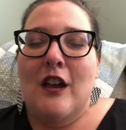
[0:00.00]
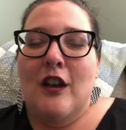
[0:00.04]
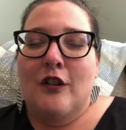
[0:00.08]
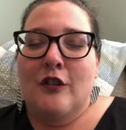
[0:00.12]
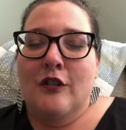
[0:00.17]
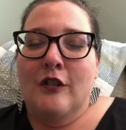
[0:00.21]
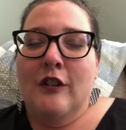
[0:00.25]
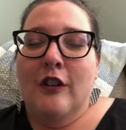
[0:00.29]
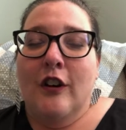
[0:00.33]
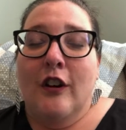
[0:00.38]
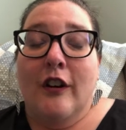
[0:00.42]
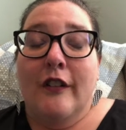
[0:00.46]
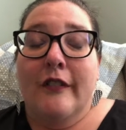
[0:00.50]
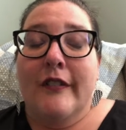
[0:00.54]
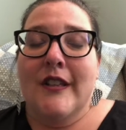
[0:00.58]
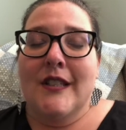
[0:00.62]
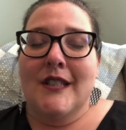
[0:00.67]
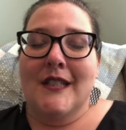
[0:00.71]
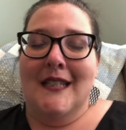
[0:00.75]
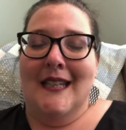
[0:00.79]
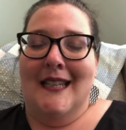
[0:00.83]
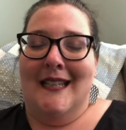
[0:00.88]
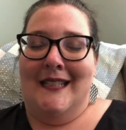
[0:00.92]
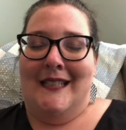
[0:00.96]

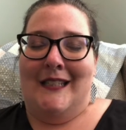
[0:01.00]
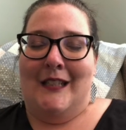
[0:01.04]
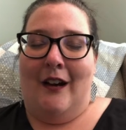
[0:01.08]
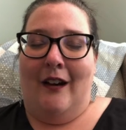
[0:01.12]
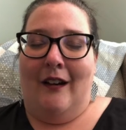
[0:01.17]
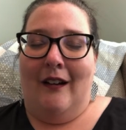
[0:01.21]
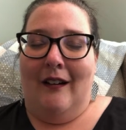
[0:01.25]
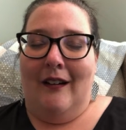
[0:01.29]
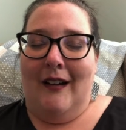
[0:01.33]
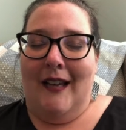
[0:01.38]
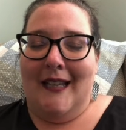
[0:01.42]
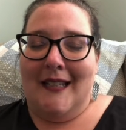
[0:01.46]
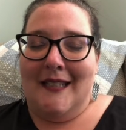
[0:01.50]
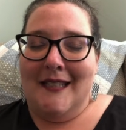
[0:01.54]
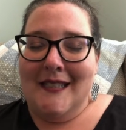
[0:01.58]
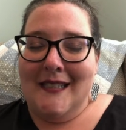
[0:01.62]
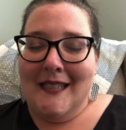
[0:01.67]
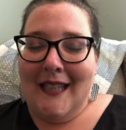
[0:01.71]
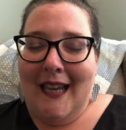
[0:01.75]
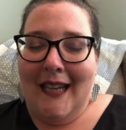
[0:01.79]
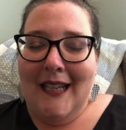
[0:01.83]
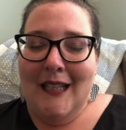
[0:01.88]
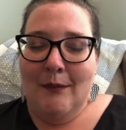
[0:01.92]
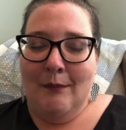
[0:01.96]
nervousness, our
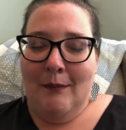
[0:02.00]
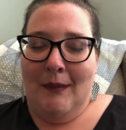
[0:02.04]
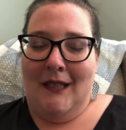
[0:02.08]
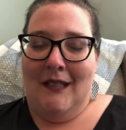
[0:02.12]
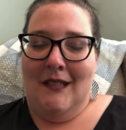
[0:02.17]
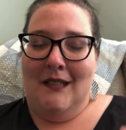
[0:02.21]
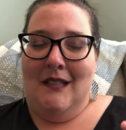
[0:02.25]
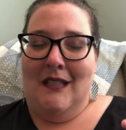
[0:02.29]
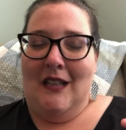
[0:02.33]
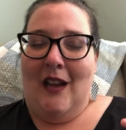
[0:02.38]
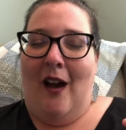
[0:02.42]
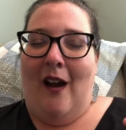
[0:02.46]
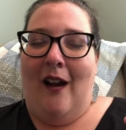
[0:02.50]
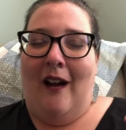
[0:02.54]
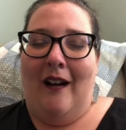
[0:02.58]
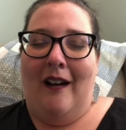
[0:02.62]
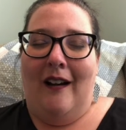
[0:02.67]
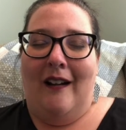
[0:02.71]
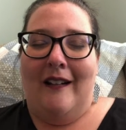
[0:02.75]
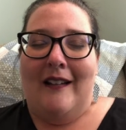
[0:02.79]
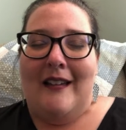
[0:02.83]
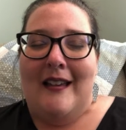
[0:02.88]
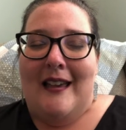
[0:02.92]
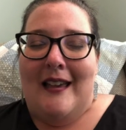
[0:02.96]
excitement,
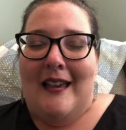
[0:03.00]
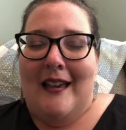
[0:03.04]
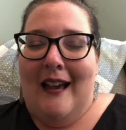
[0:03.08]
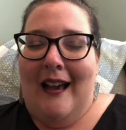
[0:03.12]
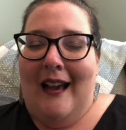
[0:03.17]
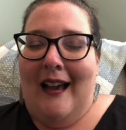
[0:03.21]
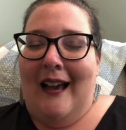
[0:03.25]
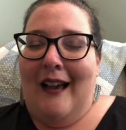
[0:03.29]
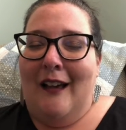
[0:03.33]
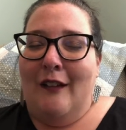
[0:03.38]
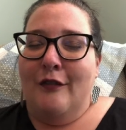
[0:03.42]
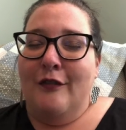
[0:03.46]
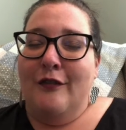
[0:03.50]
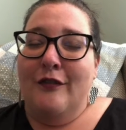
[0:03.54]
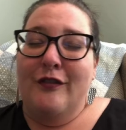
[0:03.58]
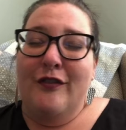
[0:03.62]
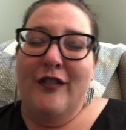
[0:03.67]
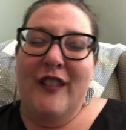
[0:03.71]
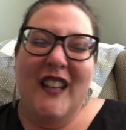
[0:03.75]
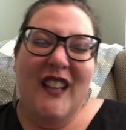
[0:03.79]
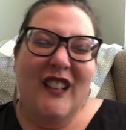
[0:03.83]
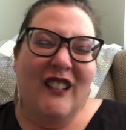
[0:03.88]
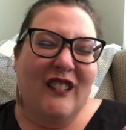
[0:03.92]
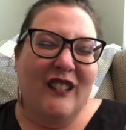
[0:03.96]
our uh,
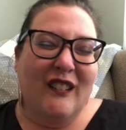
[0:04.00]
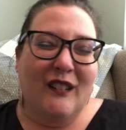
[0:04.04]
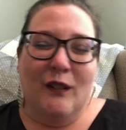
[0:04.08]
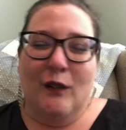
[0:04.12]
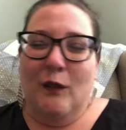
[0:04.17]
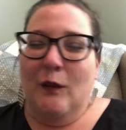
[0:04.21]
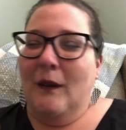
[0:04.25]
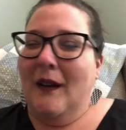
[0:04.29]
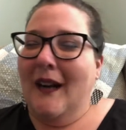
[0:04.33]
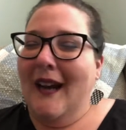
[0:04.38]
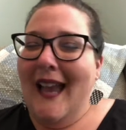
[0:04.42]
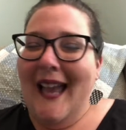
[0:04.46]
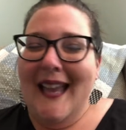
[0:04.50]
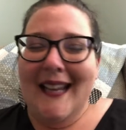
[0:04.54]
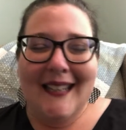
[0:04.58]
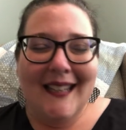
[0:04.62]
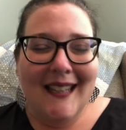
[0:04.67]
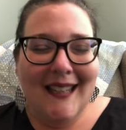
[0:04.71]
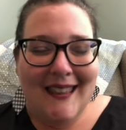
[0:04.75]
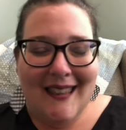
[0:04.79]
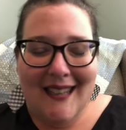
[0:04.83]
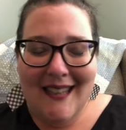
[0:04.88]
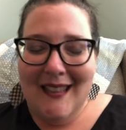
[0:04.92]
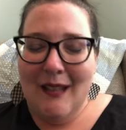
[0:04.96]
fear, or
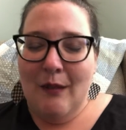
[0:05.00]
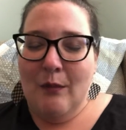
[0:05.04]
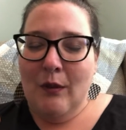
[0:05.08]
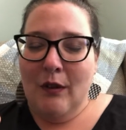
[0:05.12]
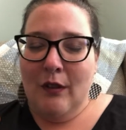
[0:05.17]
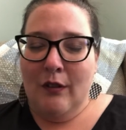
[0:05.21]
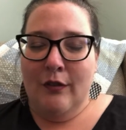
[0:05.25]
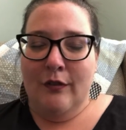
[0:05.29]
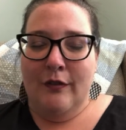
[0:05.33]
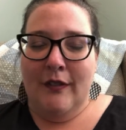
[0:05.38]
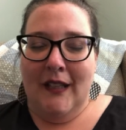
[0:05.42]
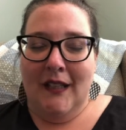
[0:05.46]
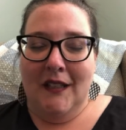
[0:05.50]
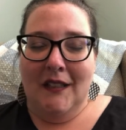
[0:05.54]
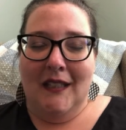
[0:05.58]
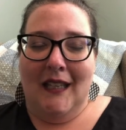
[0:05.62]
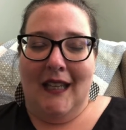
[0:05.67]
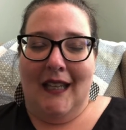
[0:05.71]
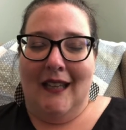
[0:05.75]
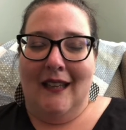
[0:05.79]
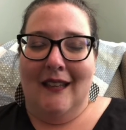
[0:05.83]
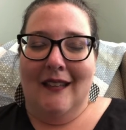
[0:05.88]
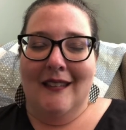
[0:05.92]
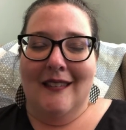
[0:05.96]
anything that we're
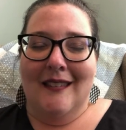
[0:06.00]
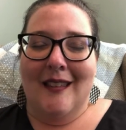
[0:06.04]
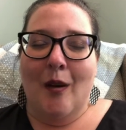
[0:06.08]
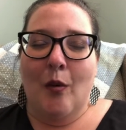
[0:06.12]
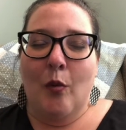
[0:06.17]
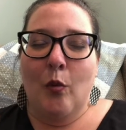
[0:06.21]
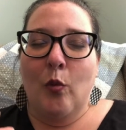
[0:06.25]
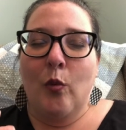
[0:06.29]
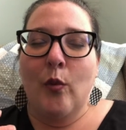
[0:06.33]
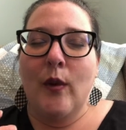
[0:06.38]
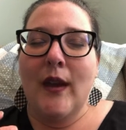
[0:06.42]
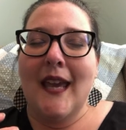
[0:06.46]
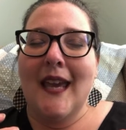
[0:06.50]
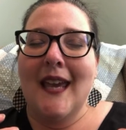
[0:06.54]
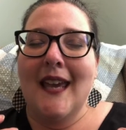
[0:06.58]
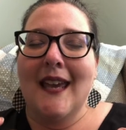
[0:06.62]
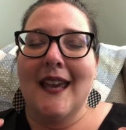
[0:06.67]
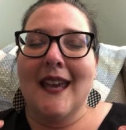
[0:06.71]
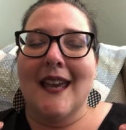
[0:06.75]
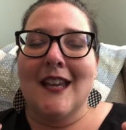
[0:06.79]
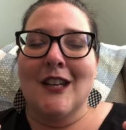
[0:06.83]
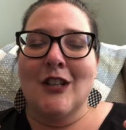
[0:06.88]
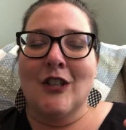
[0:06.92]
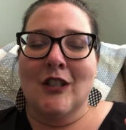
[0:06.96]
feeling, that we
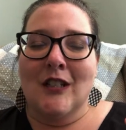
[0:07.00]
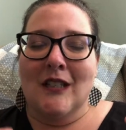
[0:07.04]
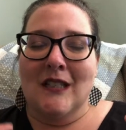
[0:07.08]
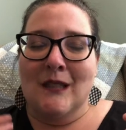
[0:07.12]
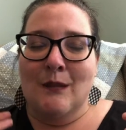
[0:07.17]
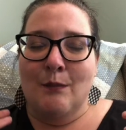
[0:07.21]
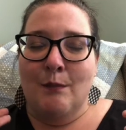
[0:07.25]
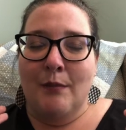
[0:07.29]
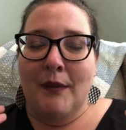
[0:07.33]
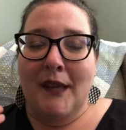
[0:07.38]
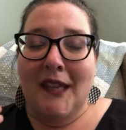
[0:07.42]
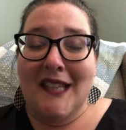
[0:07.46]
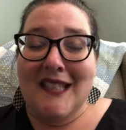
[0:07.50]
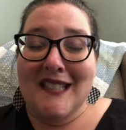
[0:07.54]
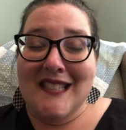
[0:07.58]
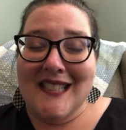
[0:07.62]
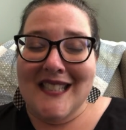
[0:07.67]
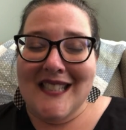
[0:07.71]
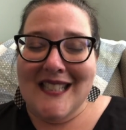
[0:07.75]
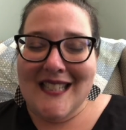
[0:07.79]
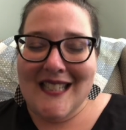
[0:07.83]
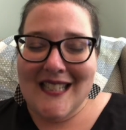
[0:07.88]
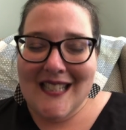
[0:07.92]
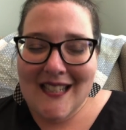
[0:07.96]
can just be
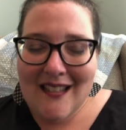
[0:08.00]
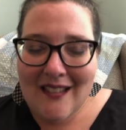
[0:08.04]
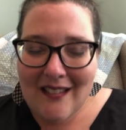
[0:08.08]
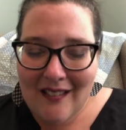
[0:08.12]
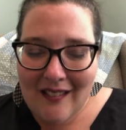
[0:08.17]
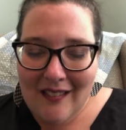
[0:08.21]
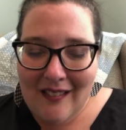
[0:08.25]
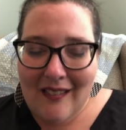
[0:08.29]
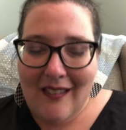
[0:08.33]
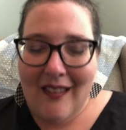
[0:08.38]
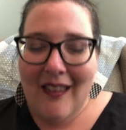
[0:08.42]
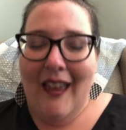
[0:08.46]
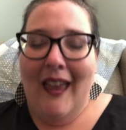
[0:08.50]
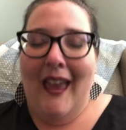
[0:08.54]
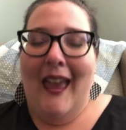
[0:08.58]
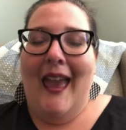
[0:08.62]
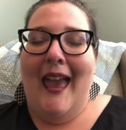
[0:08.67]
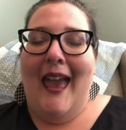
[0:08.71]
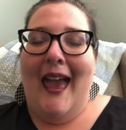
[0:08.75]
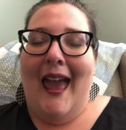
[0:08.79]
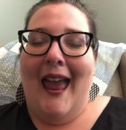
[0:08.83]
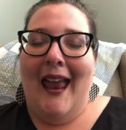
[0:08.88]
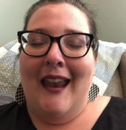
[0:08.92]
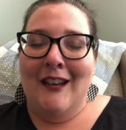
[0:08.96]
still
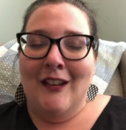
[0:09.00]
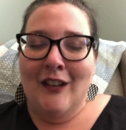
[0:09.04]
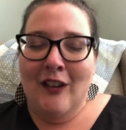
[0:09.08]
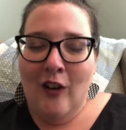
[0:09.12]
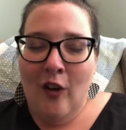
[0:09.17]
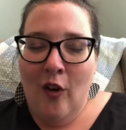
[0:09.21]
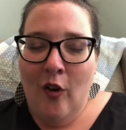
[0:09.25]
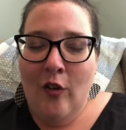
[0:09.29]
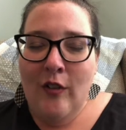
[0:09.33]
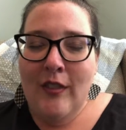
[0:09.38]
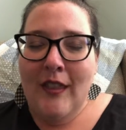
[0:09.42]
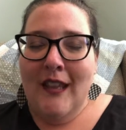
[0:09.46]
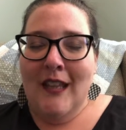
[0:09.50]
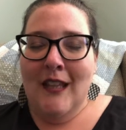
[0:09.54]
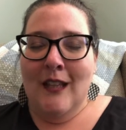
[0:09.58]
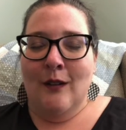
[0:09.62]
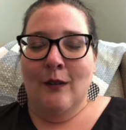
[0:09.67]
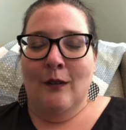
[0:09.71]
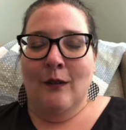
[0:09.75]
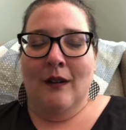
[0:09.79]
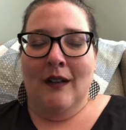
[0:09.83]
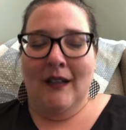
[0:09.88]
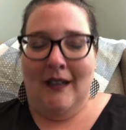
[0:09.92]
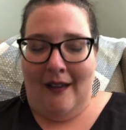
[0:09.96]
and know that
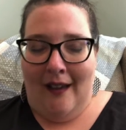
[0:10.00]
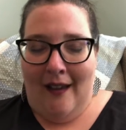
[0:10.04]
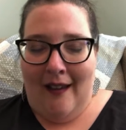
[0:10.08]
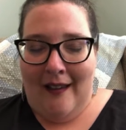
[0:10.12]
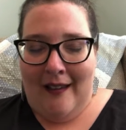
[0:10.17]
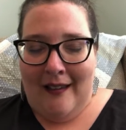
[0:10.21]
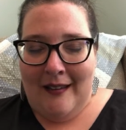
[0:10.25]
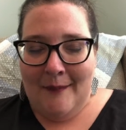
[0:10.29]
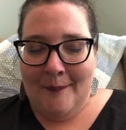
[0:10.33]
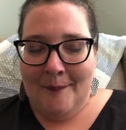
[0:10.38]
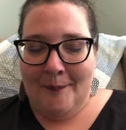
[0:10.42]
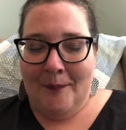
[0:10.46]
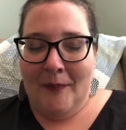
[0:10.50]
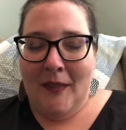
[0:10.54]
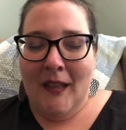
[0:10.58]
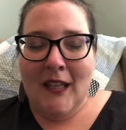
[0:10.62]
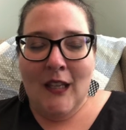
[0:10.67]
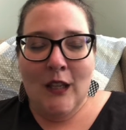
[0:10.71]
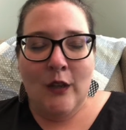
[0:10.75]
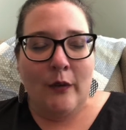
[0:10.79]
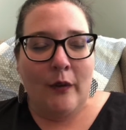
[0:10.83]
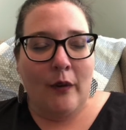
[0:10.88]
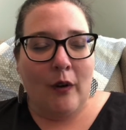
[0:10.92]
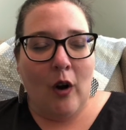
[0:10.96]
you are God, that
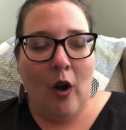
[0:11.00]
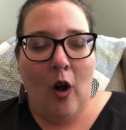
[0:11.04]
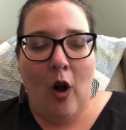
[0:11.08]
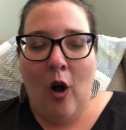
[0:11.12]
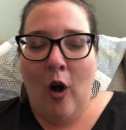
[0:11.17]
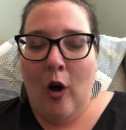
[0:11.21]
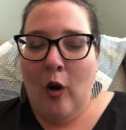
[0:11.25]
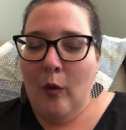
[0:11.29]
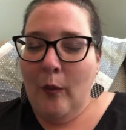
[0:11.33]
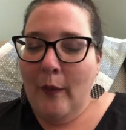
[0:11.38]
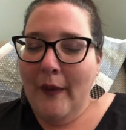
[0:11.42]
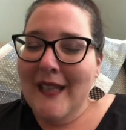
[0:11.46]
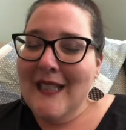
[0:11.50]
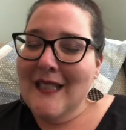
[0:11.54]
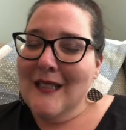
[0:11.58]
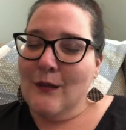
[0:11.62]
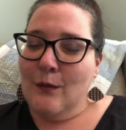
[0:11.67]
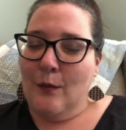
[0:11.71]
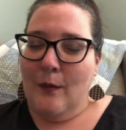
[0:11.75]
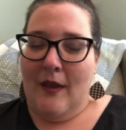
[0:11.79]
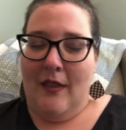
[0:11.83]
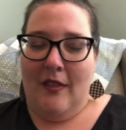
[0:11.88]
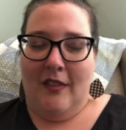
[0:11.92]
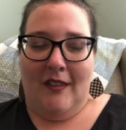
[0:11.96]
you are always
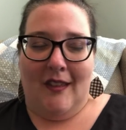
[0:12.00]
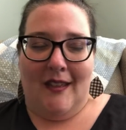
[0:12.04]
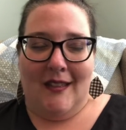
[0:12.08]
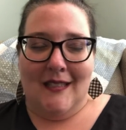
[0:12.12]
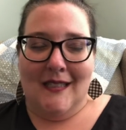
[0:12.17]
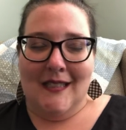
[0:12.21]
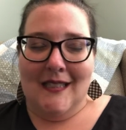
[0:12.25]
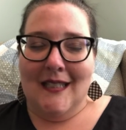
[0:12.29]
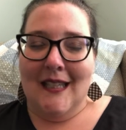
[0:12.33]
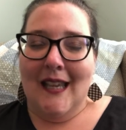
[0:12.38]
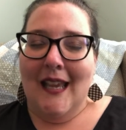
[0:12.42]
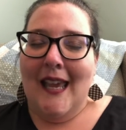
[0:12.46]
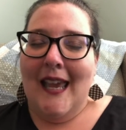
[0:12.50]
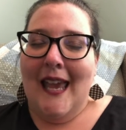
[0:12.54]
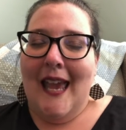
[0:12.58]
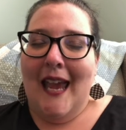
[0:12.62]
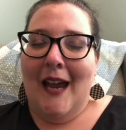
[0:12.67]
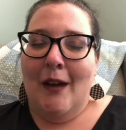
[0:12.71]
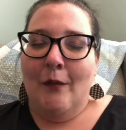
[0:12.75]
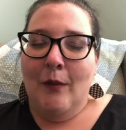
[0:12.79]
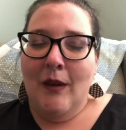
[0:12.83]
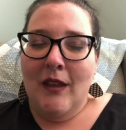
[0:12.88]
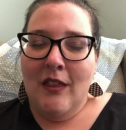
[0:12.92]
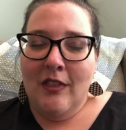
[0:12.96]
with us.
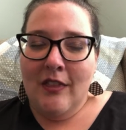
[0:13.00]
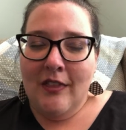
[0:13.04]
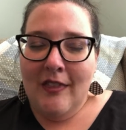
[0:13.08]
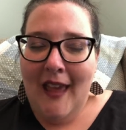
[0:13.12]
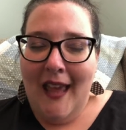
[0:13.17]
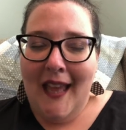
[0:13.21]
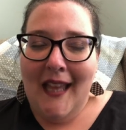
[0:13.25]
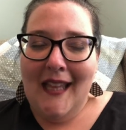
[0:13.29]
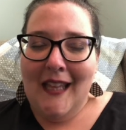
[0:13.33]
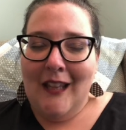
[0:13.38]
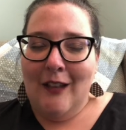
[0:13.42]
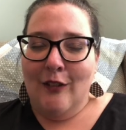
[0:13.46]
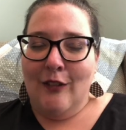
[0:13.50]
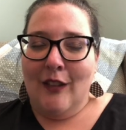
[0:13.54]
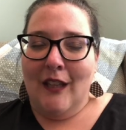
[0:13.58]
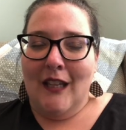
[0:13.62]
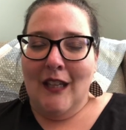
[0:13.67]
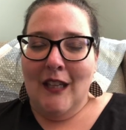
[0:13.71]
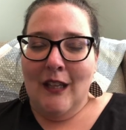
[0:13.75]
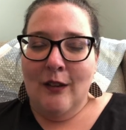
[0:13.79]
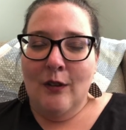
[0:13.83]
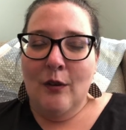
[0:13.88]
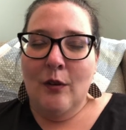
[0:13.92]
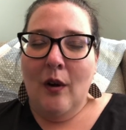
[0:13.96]
And we thank you that
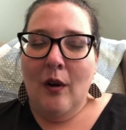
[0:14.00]
you